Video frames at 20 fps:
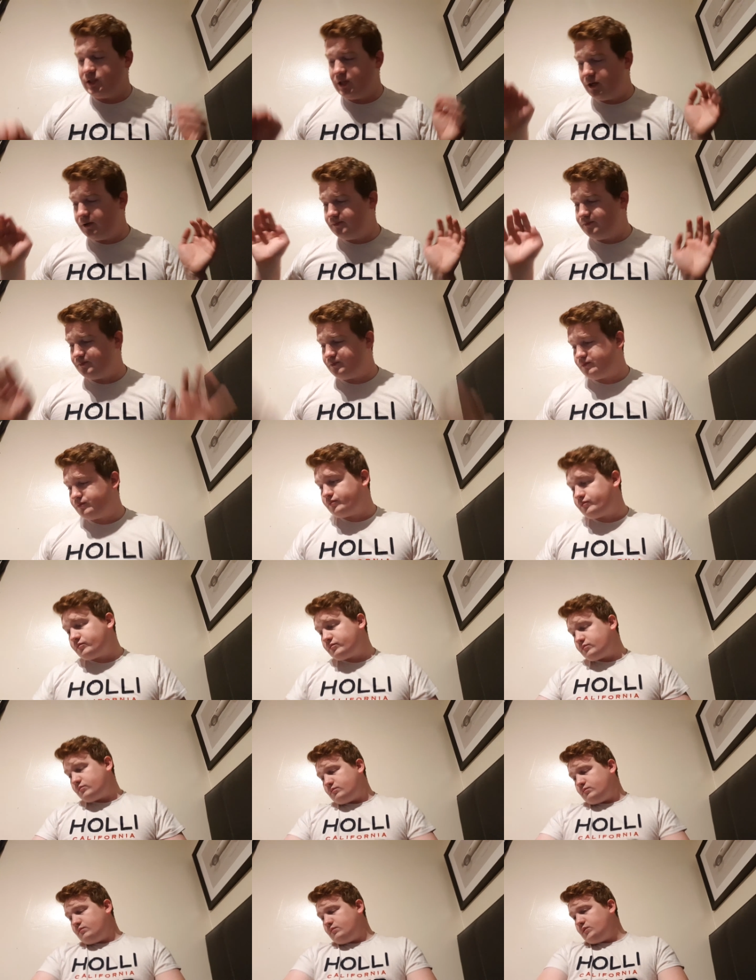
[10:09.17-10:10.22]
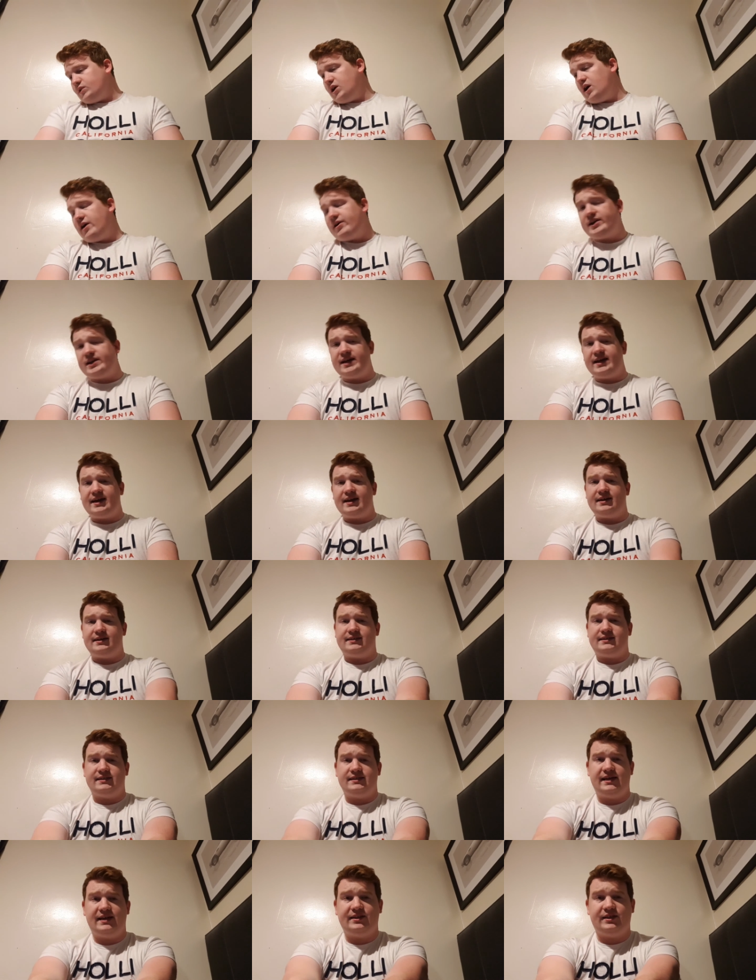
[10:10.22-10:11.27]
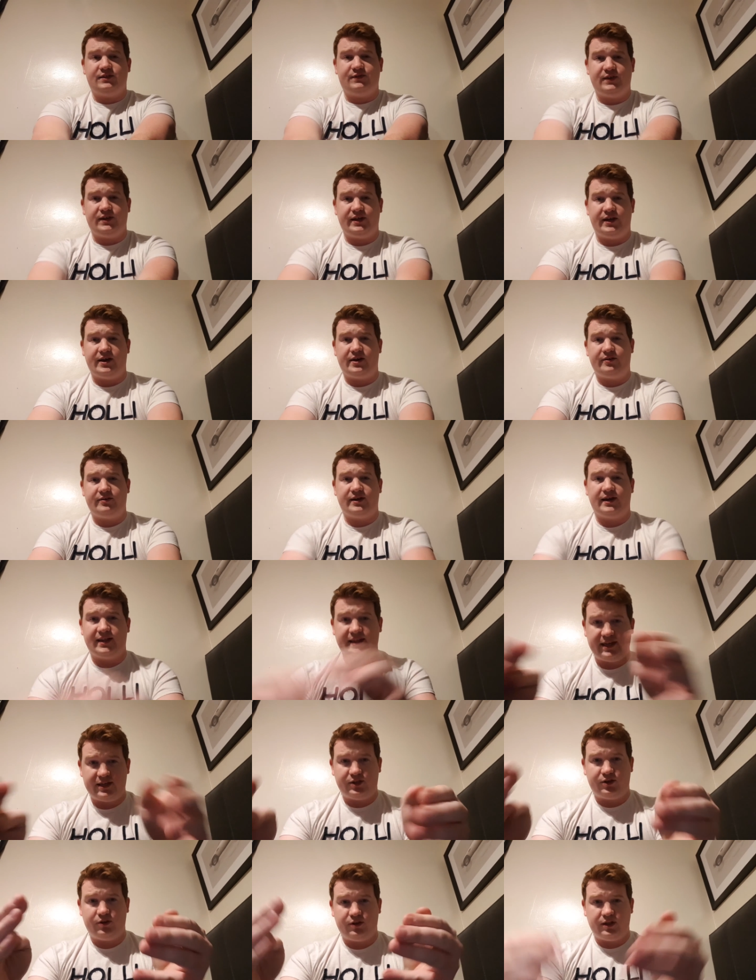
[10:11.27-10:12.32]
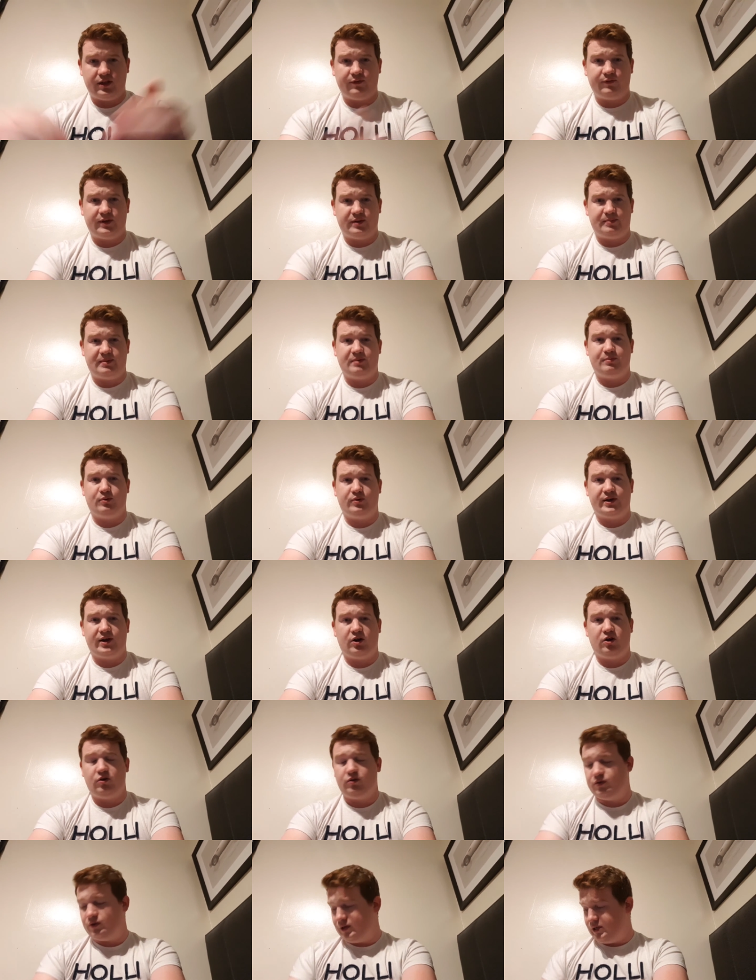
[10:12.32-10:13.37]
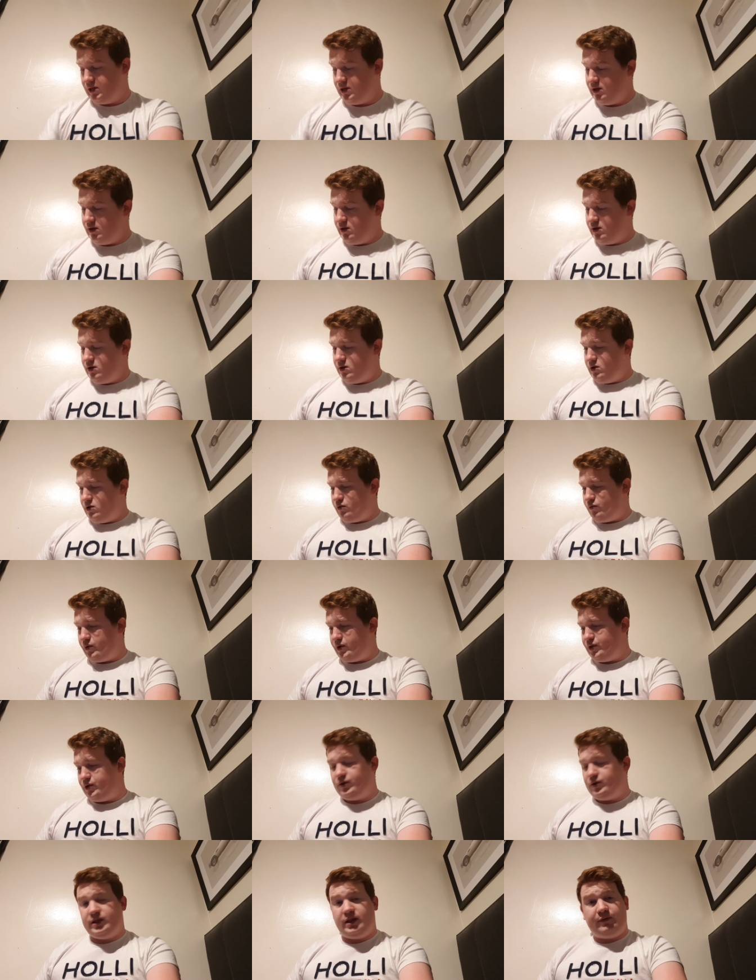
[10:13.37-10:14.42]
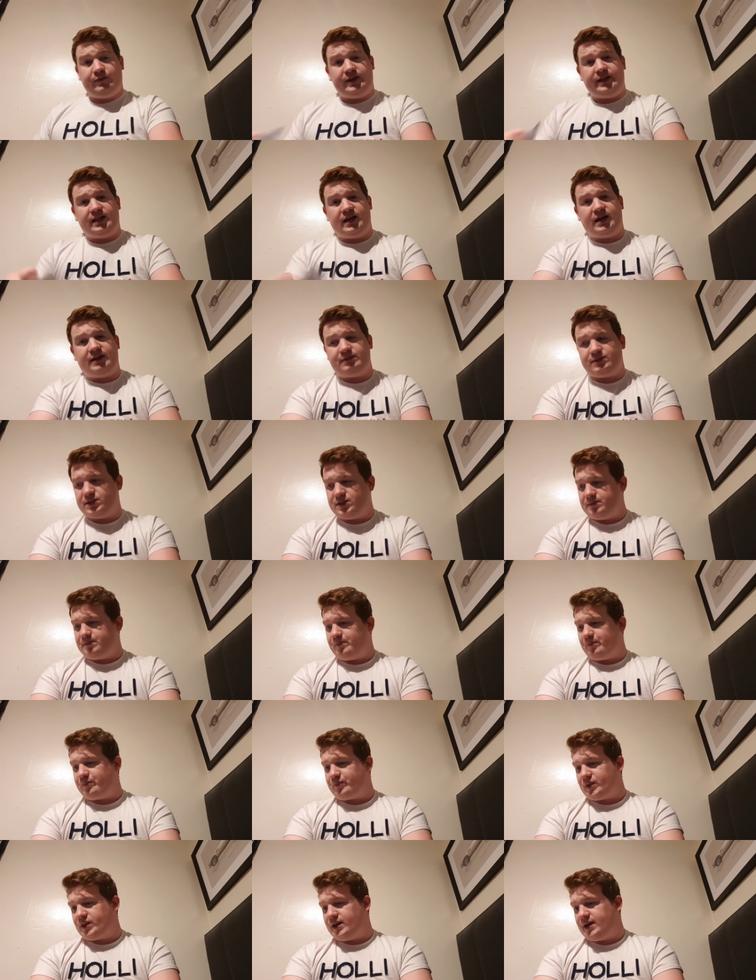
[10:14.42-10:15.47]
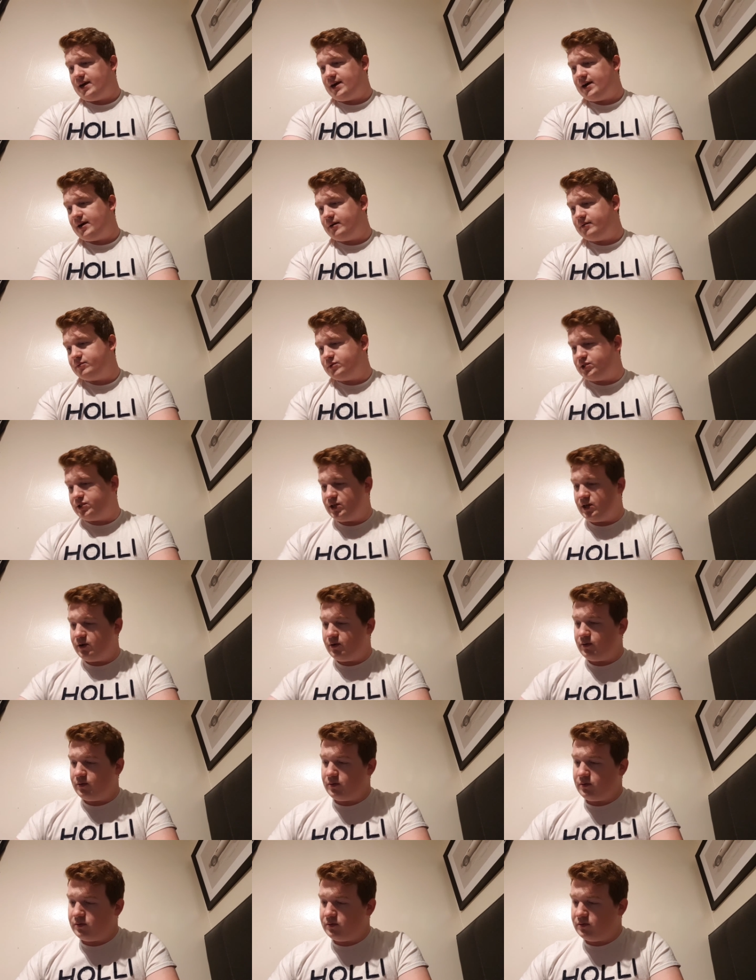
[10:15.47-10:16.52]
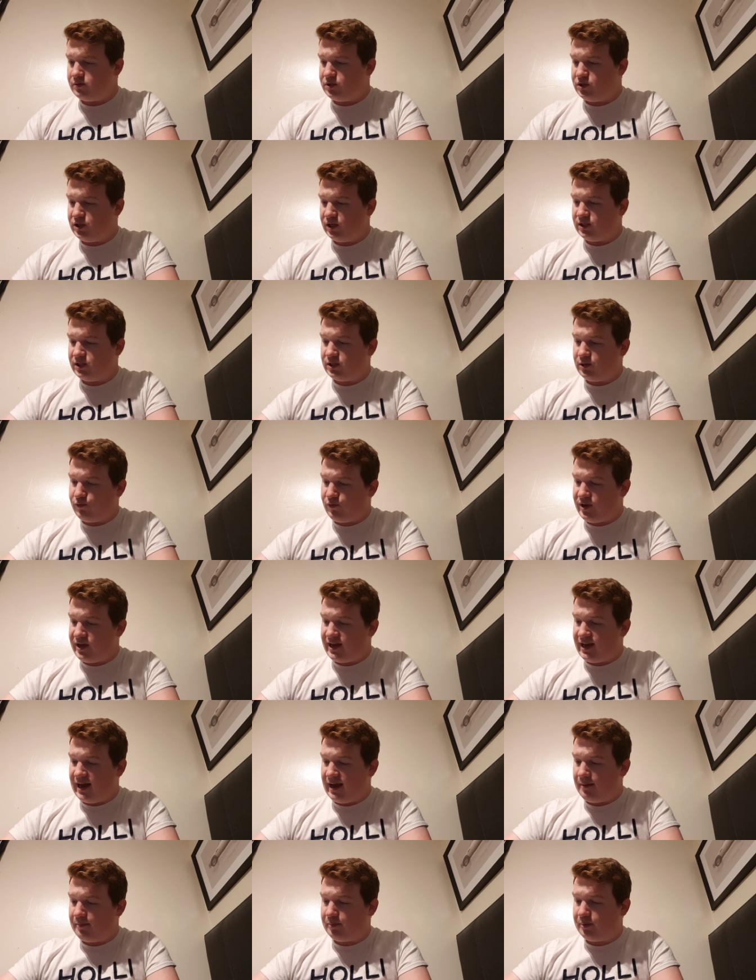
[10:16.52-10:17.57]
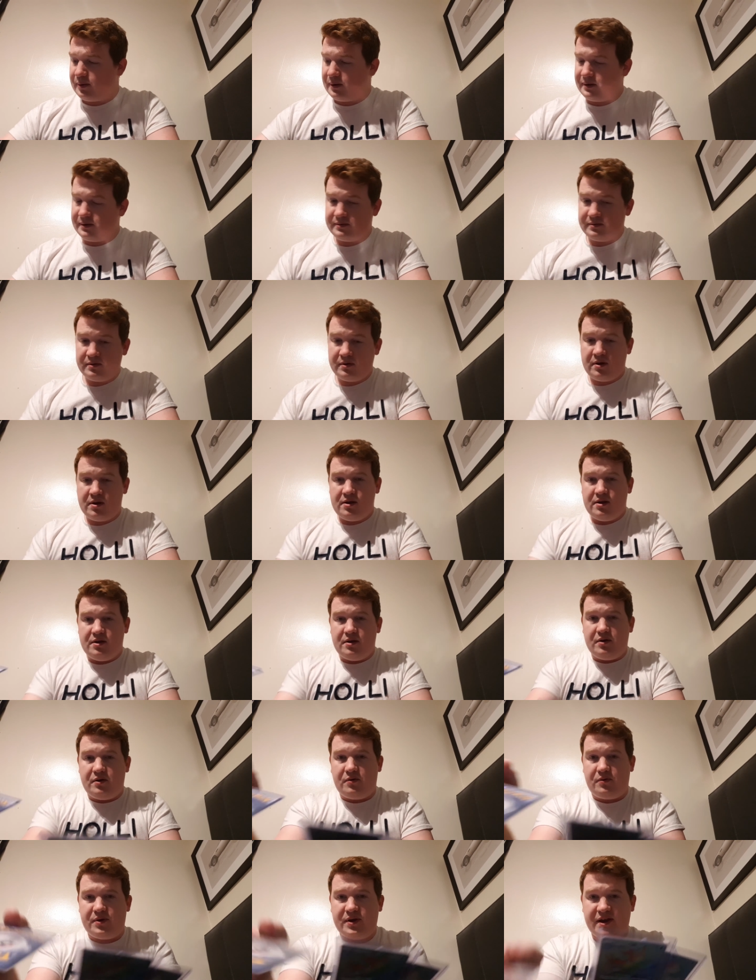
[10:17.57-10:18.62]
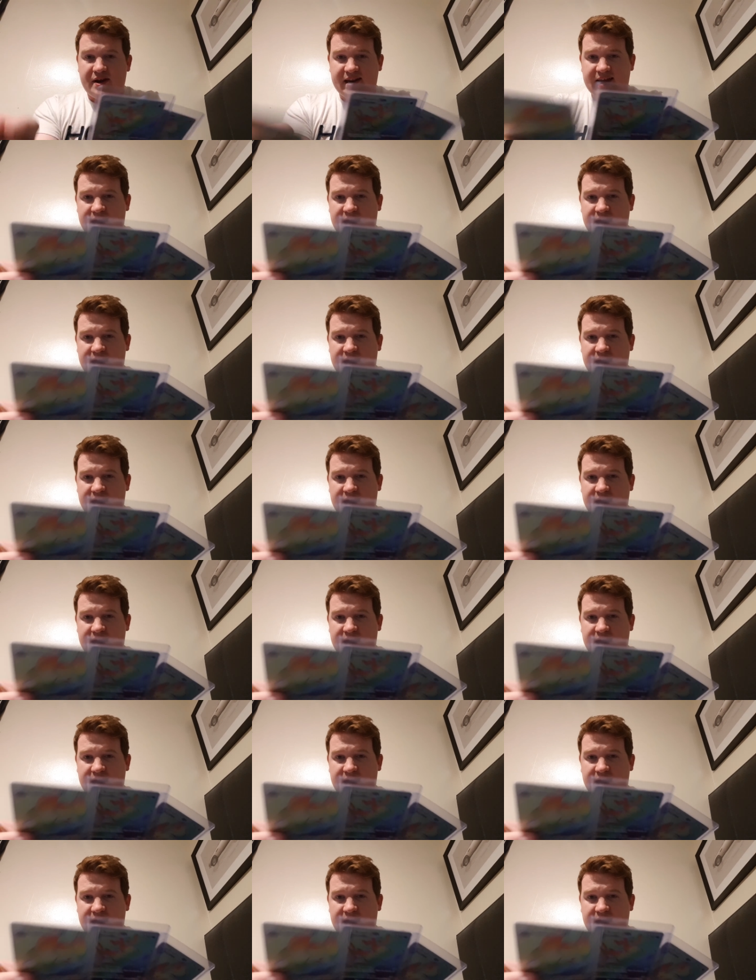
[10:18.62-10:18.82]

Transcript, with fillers: so I'm going to end this video and let you lovely people get on with your lovely lives. Um, so just to recap, we are